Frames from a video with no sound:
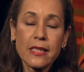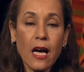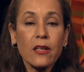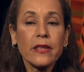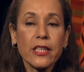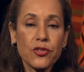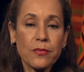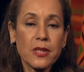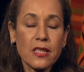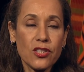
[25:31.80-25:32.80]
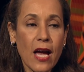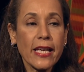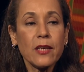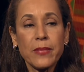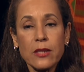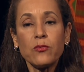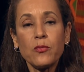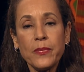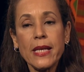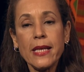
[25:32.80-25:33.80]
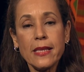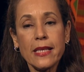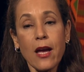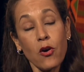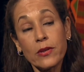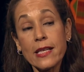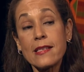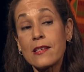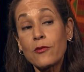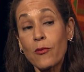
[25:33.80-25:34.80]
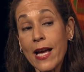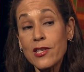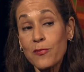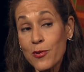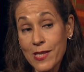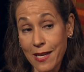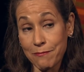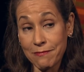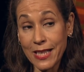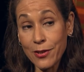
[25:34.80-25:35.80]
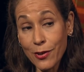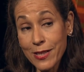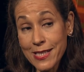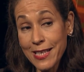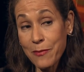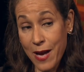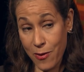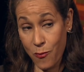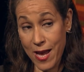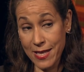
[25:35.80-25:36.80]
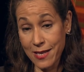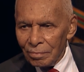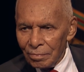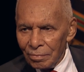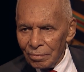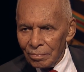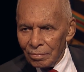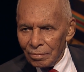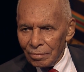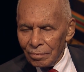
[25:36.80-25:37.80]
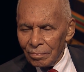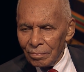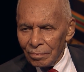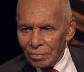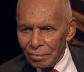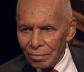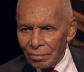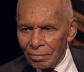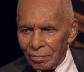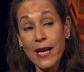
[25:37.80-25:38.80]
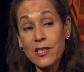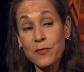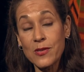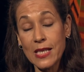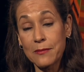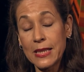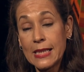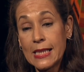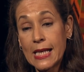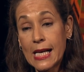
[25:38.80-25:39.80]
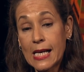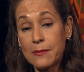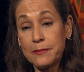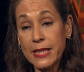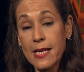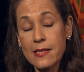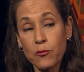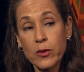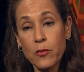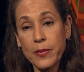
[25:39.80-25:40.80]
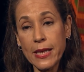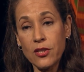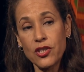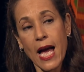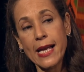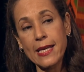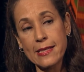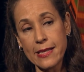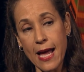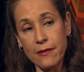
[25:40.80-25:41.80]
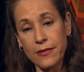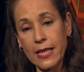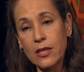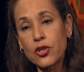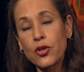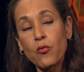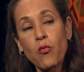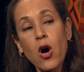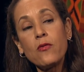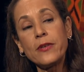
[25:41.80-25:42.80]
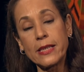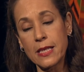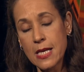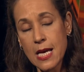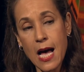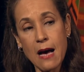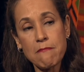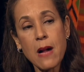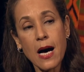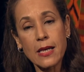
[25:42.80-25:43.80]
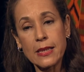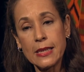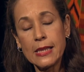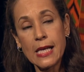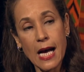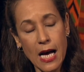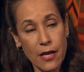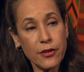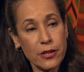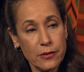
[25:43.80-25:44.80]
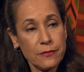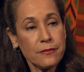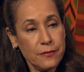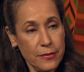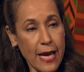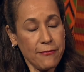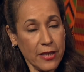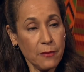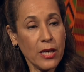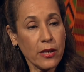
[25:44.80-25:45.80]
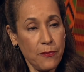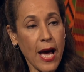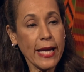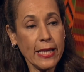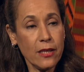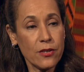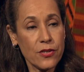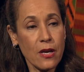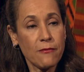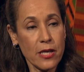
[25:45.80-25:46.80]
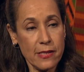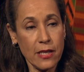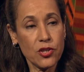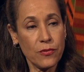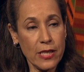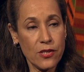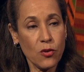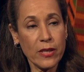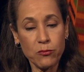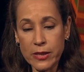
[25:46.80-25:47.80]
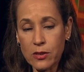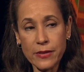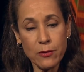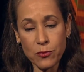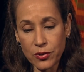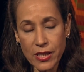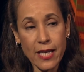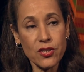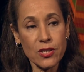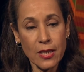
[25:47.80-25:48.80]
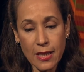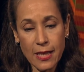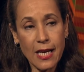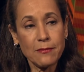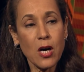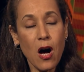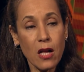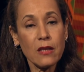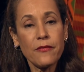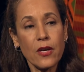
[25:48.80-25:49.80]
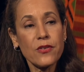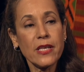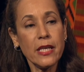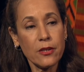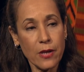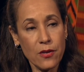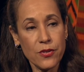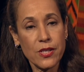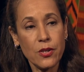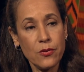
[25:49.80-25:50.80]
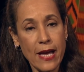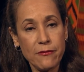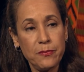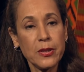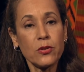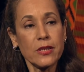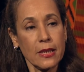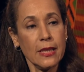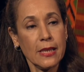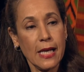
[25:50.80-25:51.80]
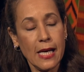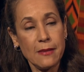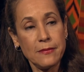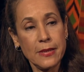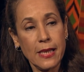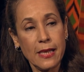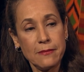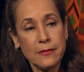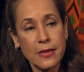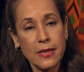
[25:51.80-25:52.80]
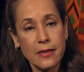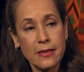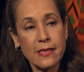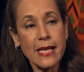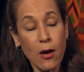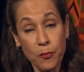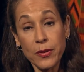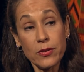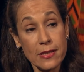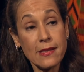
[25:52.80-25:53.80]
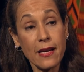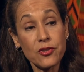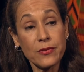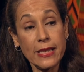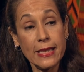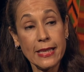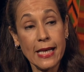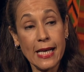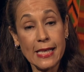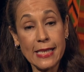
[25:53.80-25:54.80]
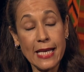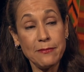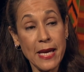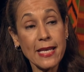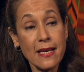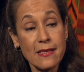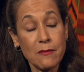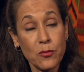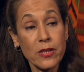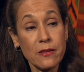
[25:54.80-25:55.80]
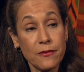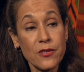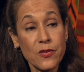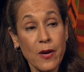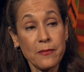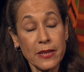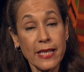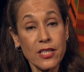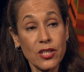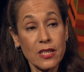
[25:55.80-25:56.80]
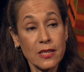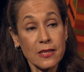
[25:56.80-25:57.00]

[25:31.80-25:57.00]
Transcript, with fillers: not only a tribute to Jackie, but it will be the only civil rights museum in New York City, by the way. Mm -hmm. The home of Lady Liberty has no other civil rights museum um, because it will be Jackie's life interwoven among other African American pioneers of our century. So it will, it will touch um, all of those heroes who have built um, um, uh, this, help build this country uh, and make us a more diverse population. How's the